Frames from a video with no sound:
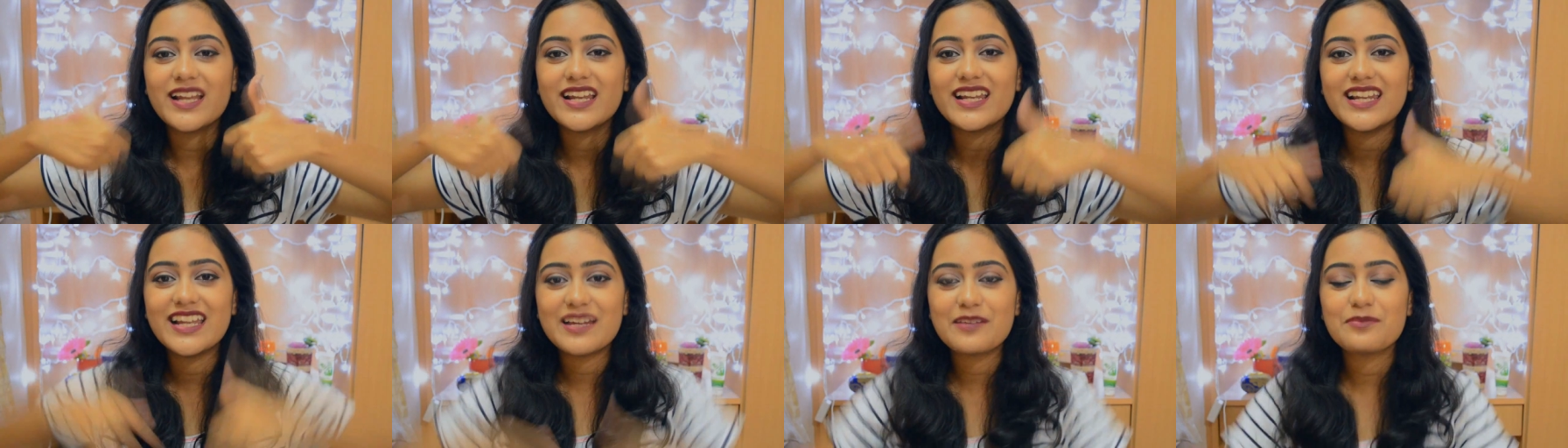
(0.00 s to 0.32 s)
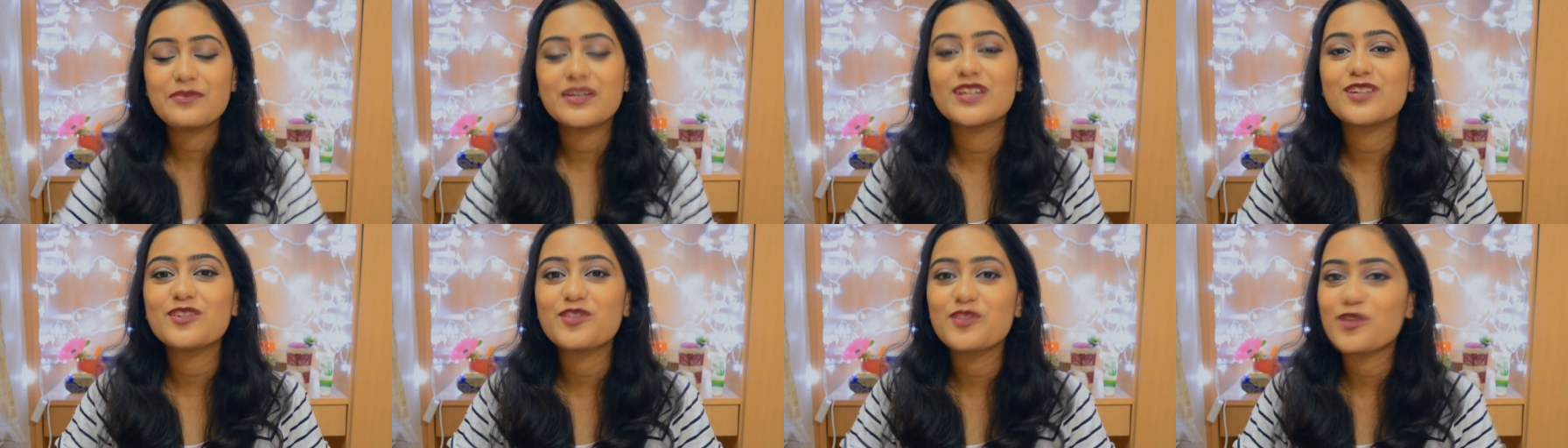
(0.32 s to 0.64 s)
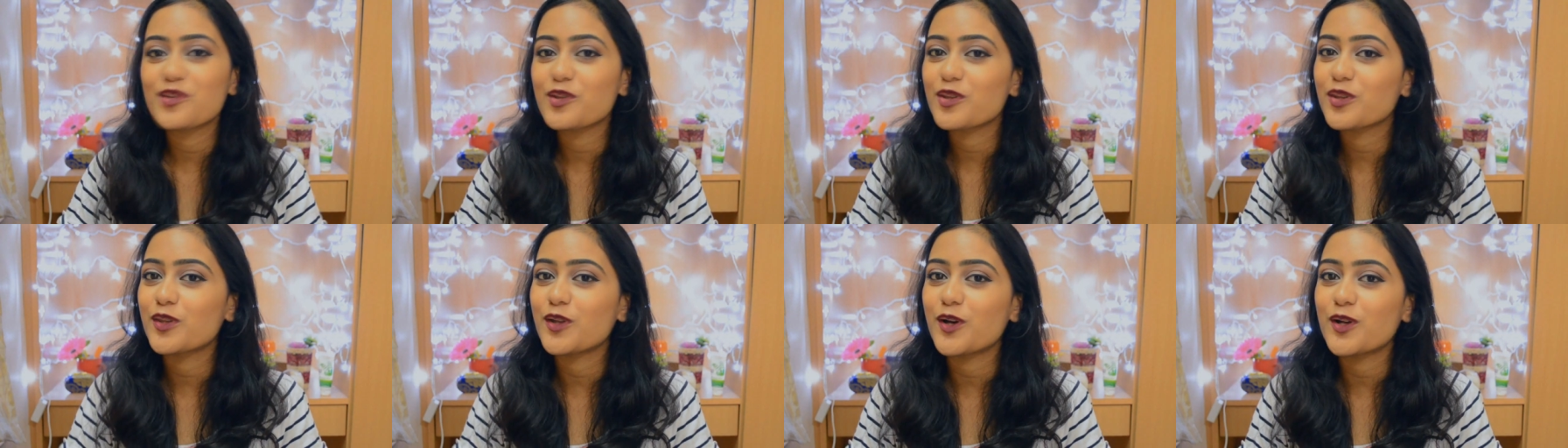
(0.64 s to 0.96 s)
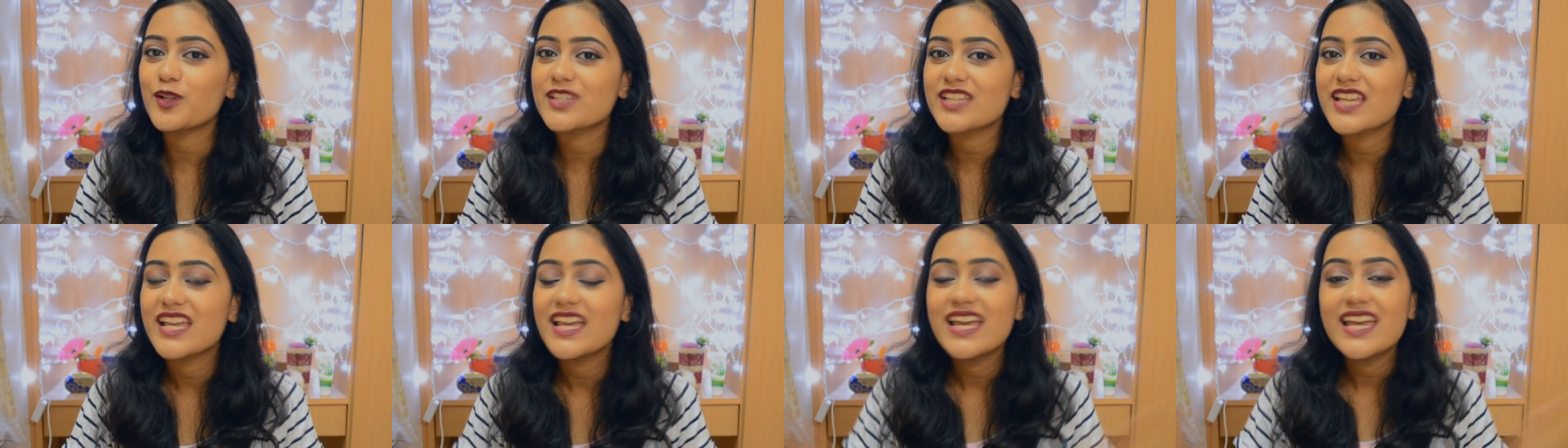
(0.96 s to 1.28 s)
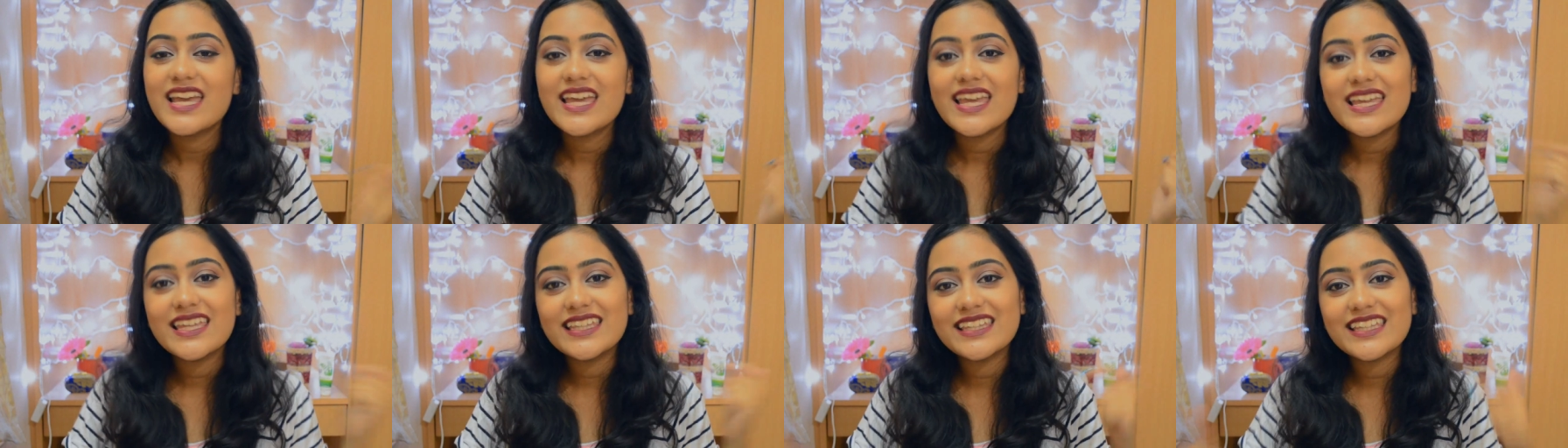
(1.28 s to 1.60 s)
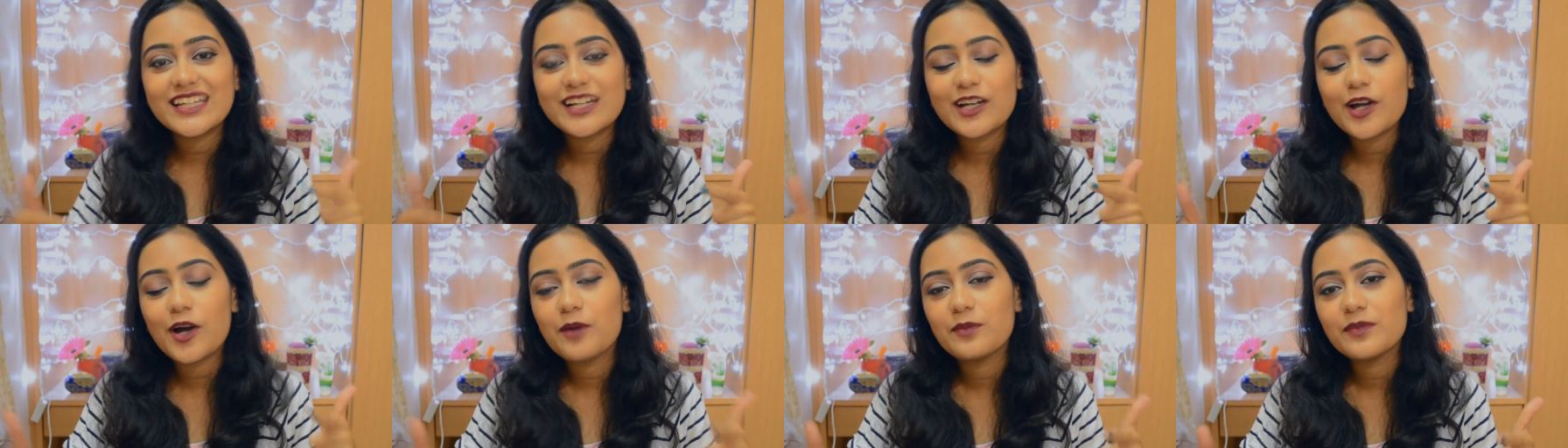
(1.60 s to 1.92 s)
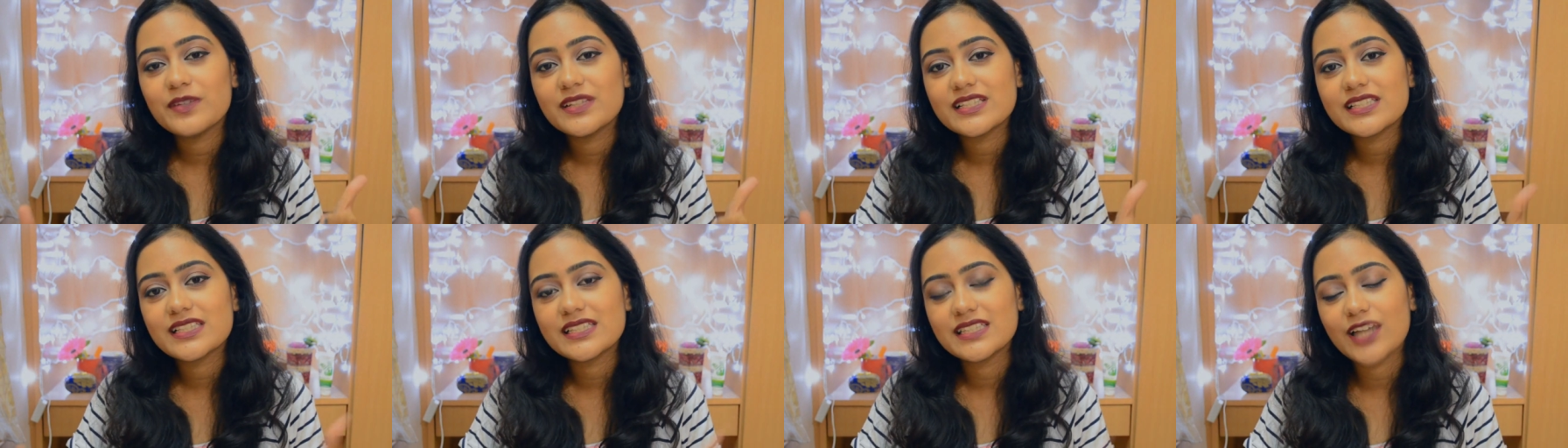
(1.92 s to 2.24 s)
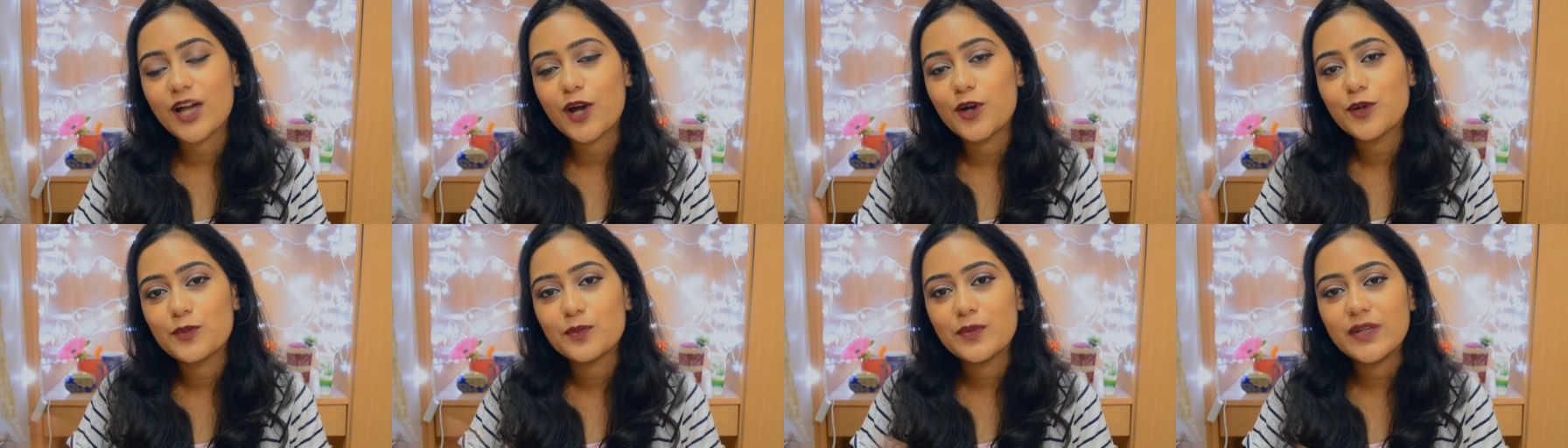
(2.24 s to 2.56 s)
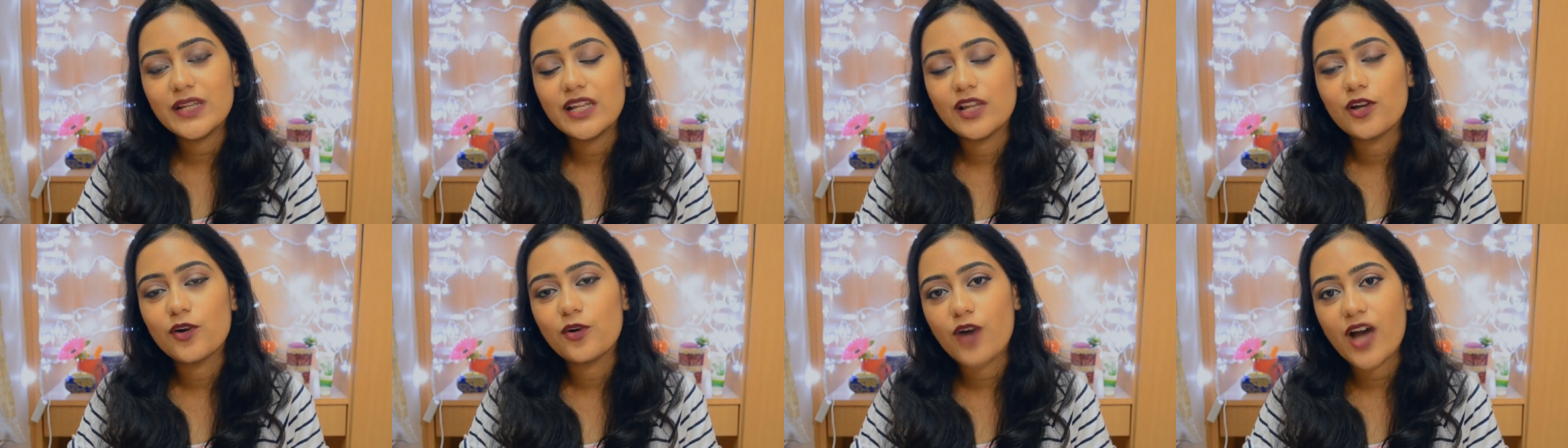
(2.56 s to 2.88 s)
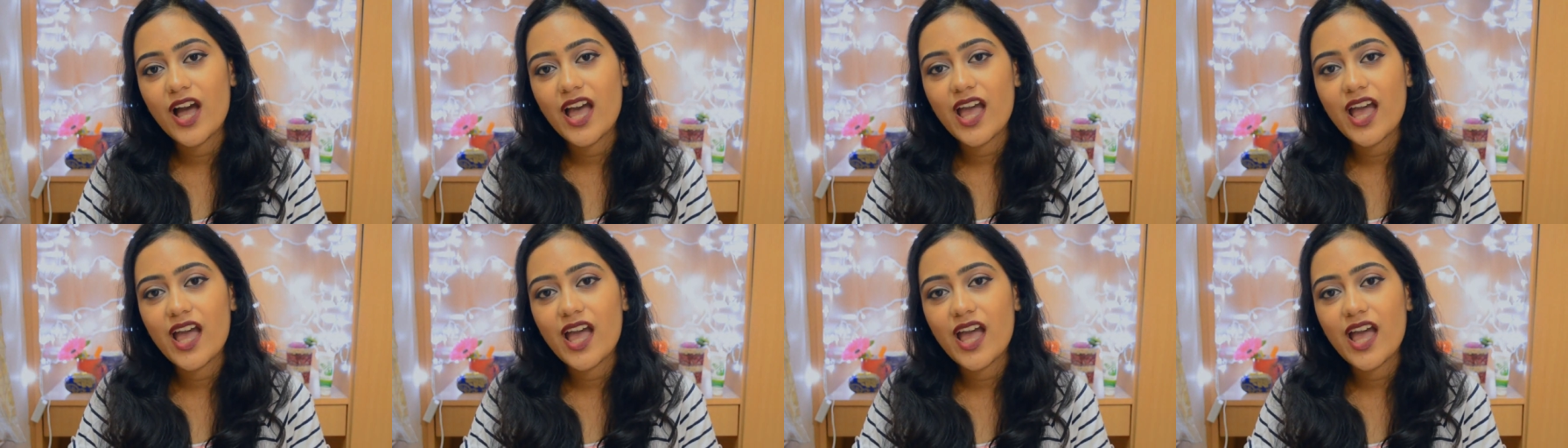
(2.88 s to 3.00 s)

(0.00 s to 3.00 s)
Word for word: and let me know your thoughts in the comments down below.